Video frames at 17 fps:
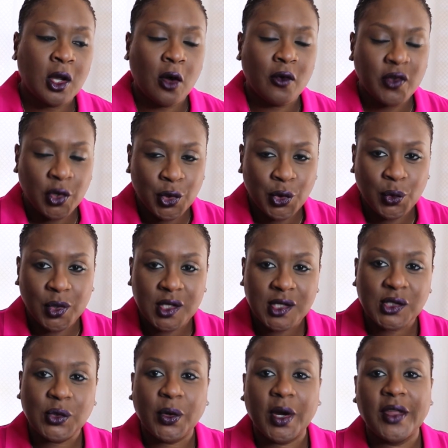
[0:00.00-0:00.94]
you know the
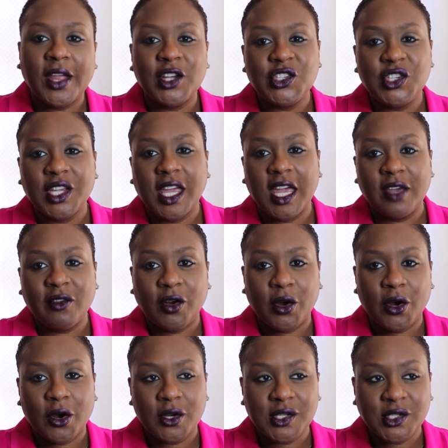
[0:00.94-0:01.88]
story that she gave
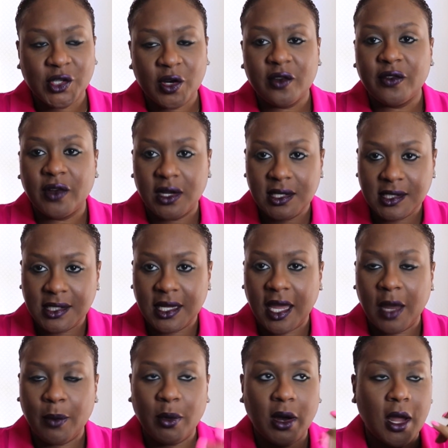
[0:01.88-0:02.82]
her servant to
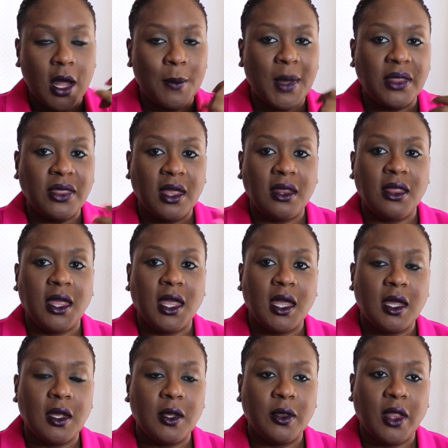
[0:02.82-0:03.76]
Abraham, and then
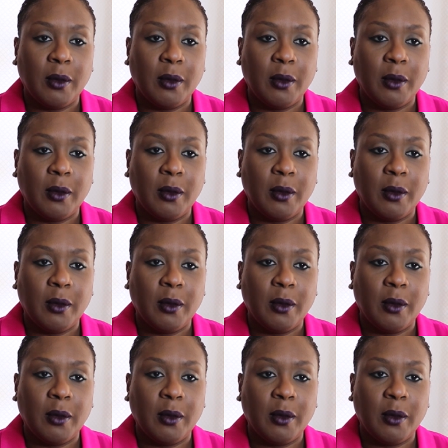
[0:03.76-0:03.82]
they